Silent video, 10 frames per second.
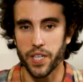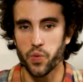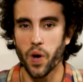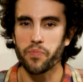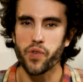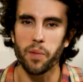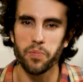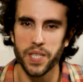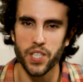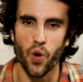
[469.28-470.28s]
there's one problem
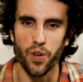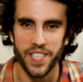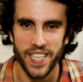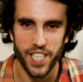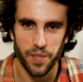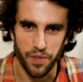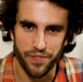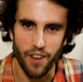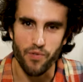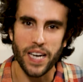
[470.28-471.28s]
with this whole system of
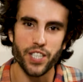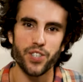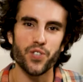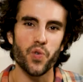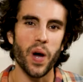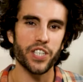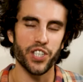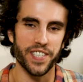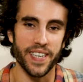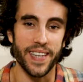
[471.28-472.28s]
direction
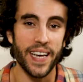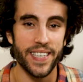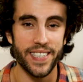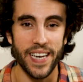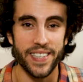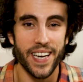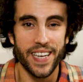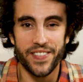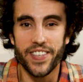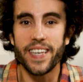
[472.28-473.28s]
questions, and that is that
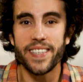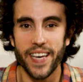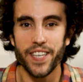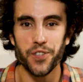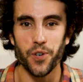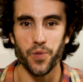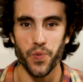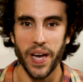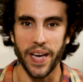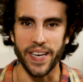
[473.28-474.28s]
thinking your
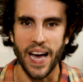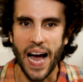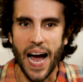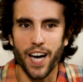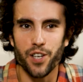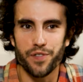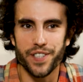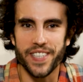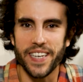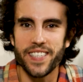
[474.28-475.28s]
way out of a
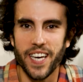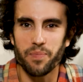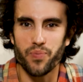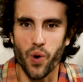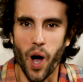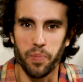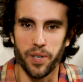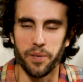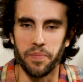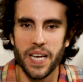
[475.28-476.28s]
thinking
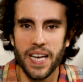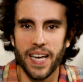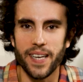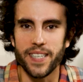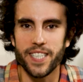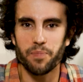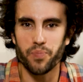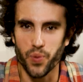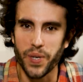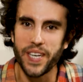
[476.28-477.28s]
problem is
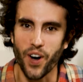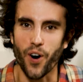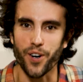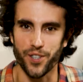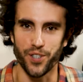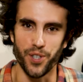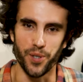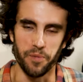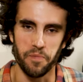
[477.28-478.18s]
pretty hard to do.